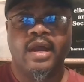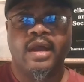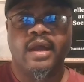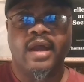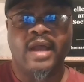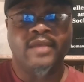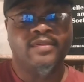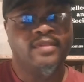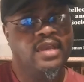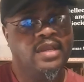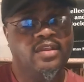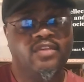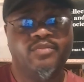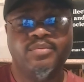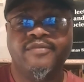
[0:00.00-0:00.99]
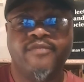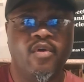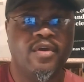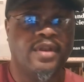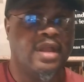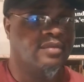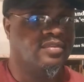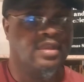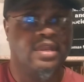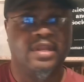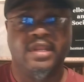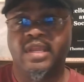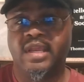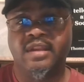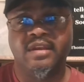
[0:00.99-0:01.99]
I said this before and I'll say it
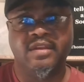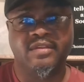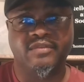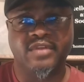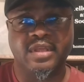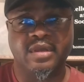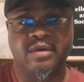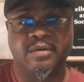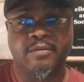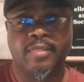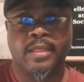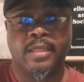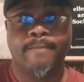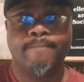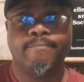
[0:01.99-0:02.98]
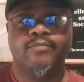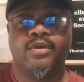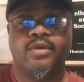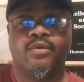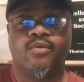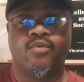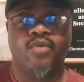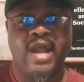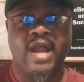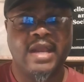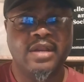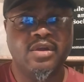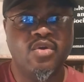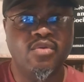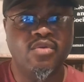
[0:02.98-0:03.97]
again in this video.
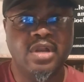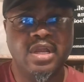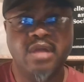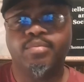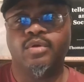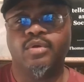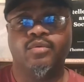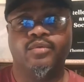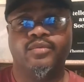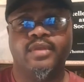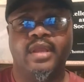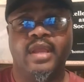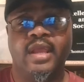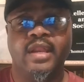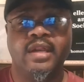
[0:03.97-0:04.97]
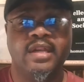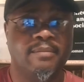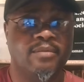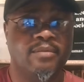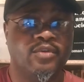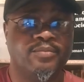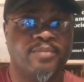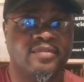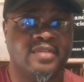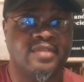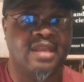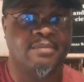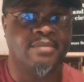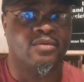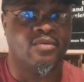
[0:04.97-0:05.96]
Radical liberals and liberals per
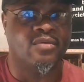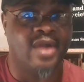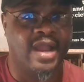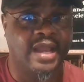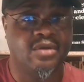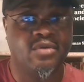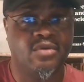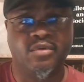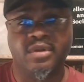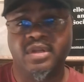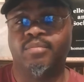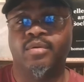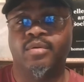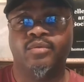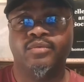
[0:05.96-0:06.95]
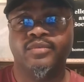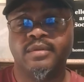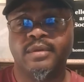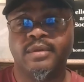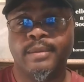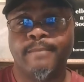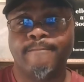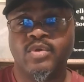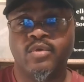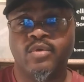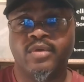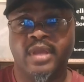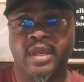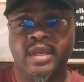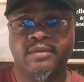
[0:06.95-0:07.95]
se, but radical liberals,
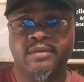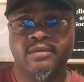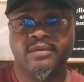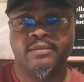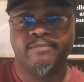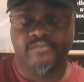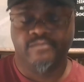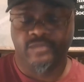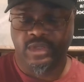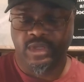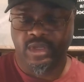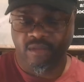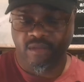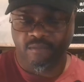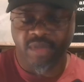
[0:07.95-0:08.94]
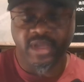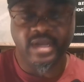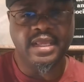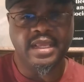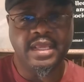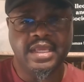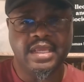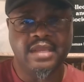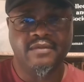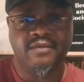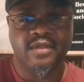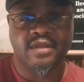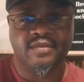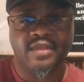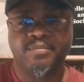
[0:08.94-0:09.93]
okay, believe
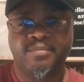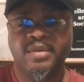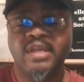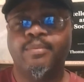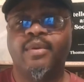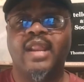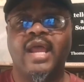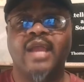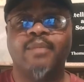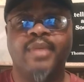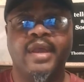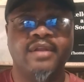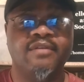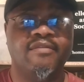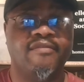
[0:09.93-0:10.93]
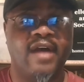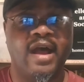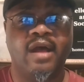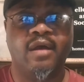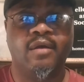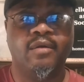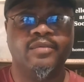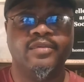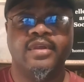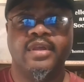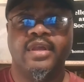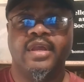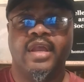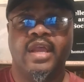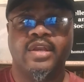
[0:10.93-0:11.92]
that people like pedophiles
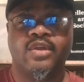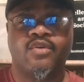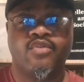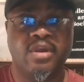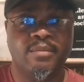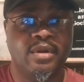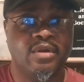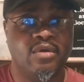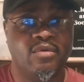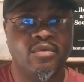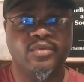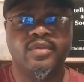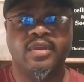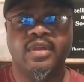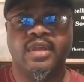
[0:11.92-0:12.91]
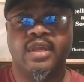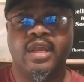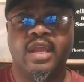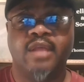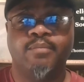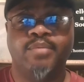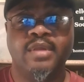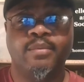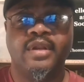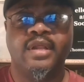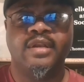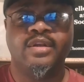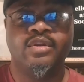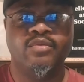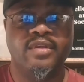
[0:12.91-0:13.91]
and criminals and people
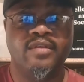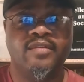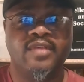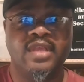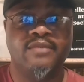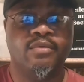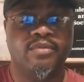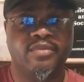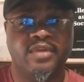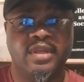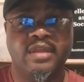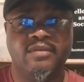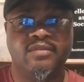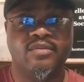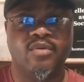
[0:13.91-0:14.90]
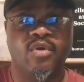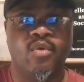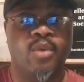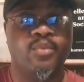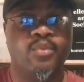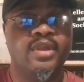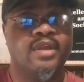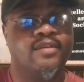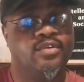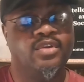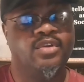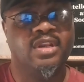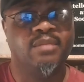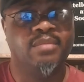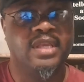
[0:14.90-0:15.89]
that do these evil things or what we
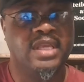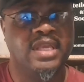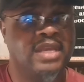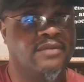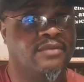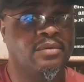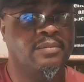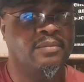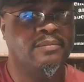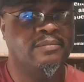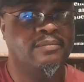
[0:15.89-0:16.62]
consider to be evil